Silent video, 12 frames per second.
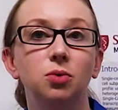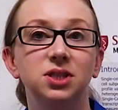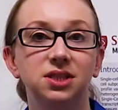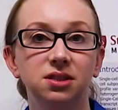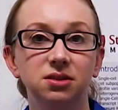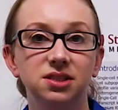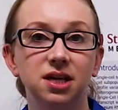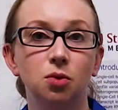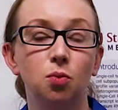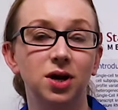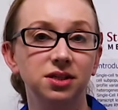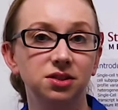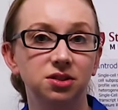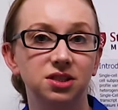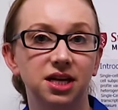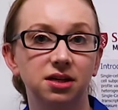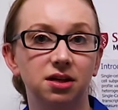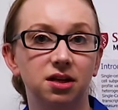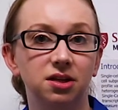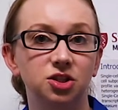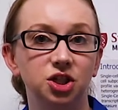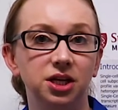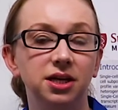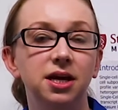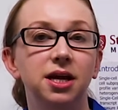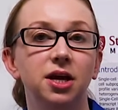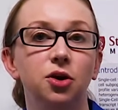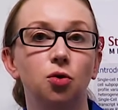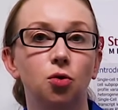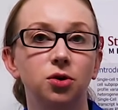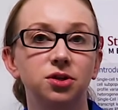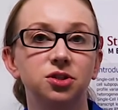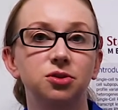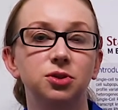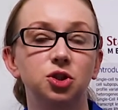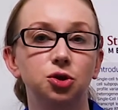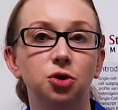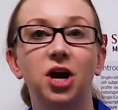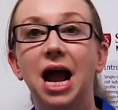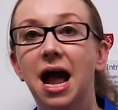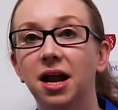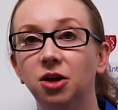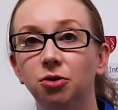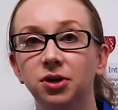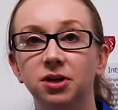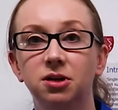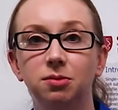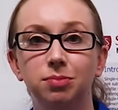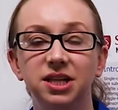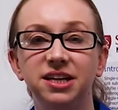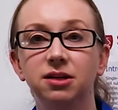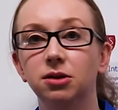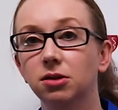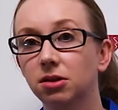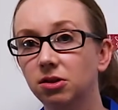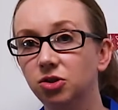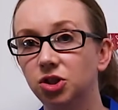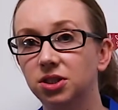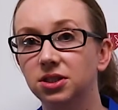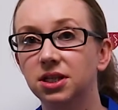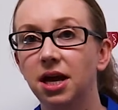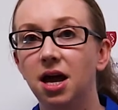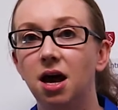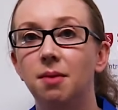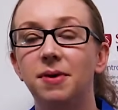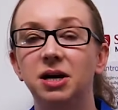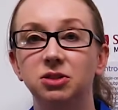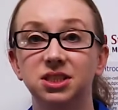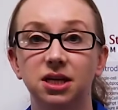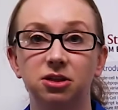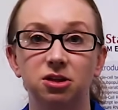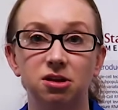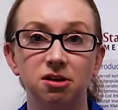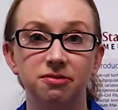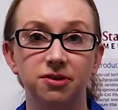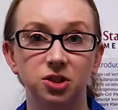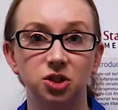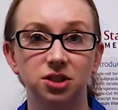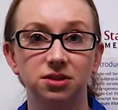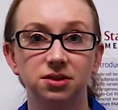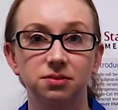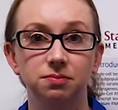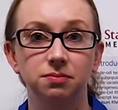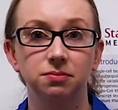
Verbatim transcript: with single-cell Western technology in order to ensure accurate and complete conclusions about cellular functions.